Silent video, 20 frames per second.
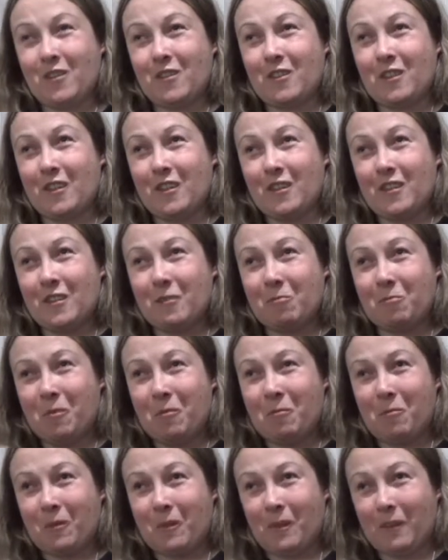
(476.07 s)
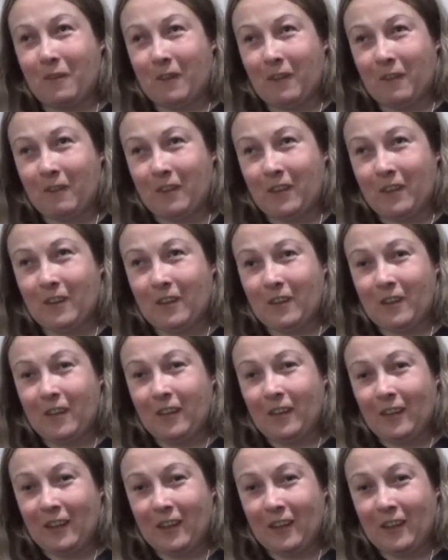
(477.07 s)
She has people living with her, like